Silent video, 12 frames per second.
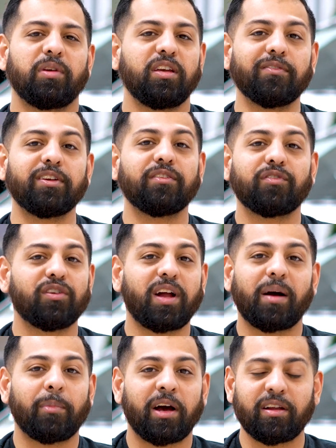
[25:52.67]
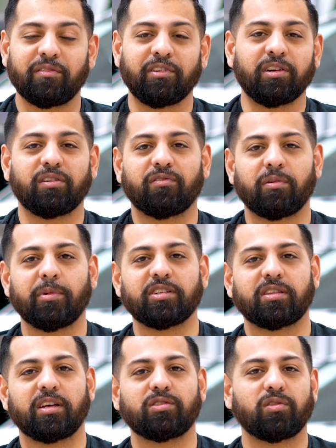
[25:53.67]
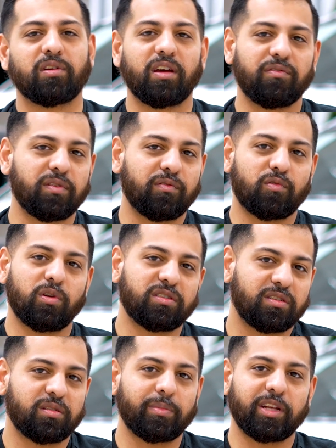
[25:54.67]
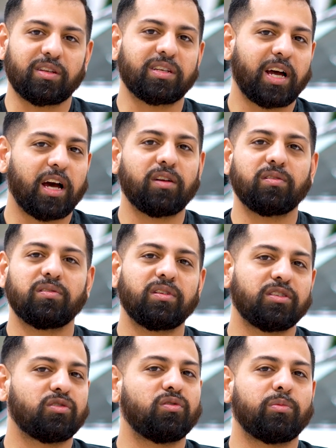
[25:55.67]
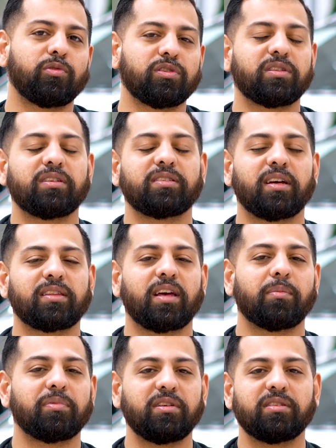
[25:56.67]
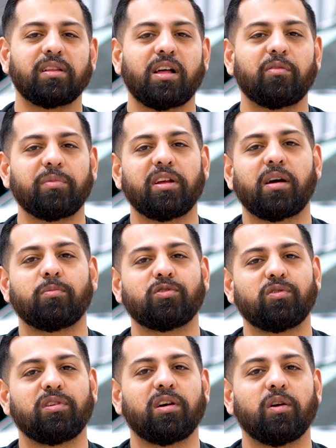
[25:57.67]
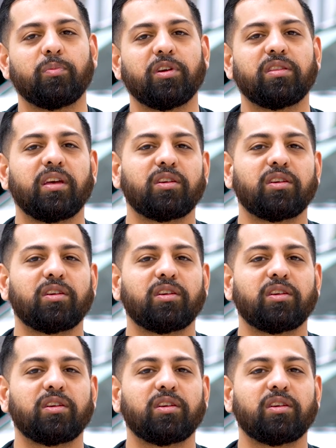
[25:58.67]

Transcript: Even if you're not buying a vehicle from us, that's okay. If you have questions about the title, history reports, things like that, please allow me an opportunity to help you.